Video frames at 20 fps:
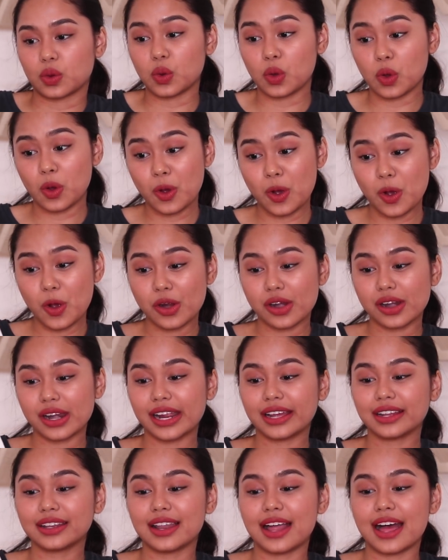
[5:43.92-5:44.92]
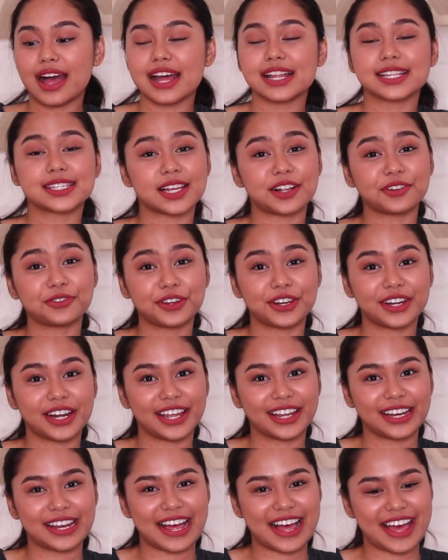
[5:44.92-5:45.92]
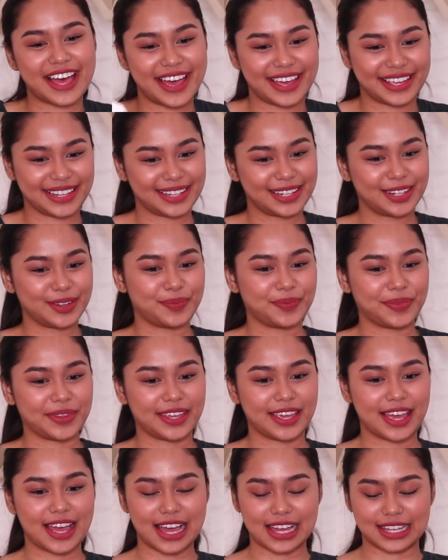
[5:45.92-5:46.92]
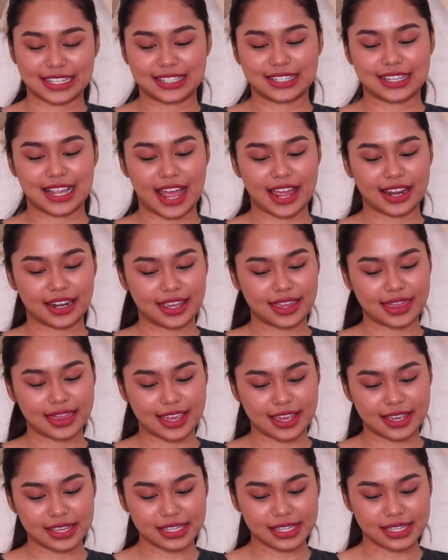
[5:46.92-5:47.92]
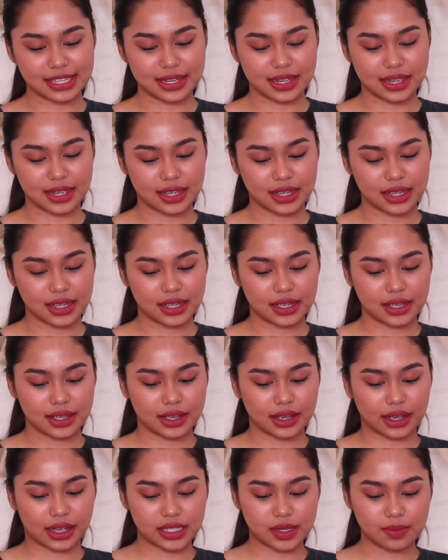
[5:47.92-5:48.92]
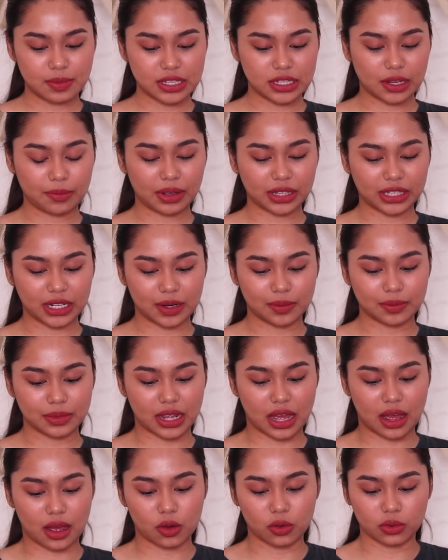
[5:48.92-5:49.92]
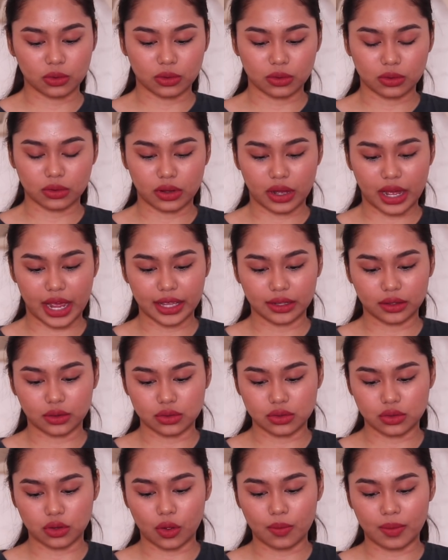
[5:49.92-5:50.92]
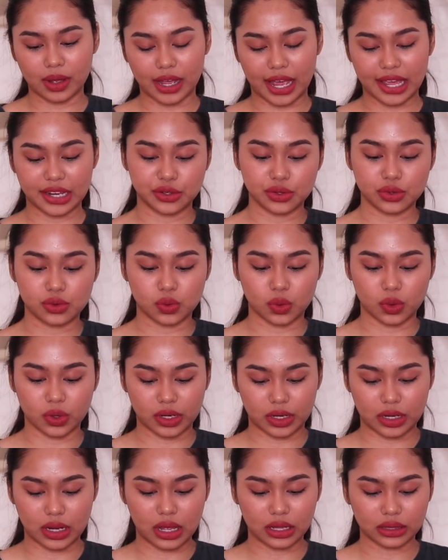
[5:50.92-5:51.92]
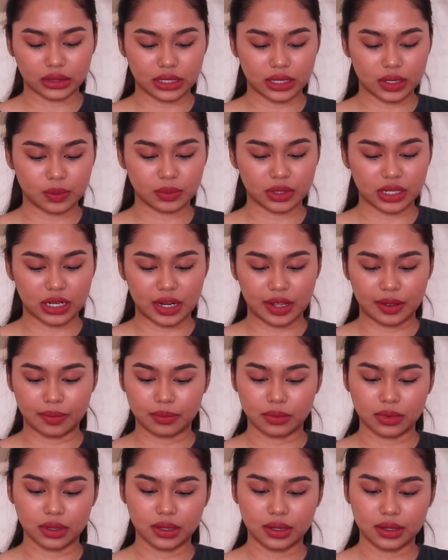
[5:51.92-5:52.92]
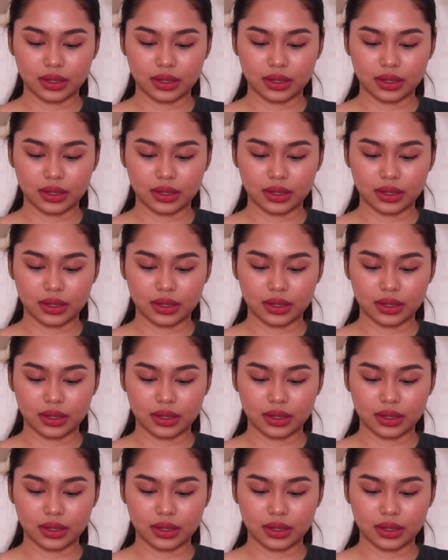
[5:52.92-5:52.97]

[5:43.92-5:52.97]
Ooh! Ring light! Selfie ring light! Yes, I need this. Kasi minsan madilim na kung kahit gusto ko mag-I G story. Ang dilim-dilim.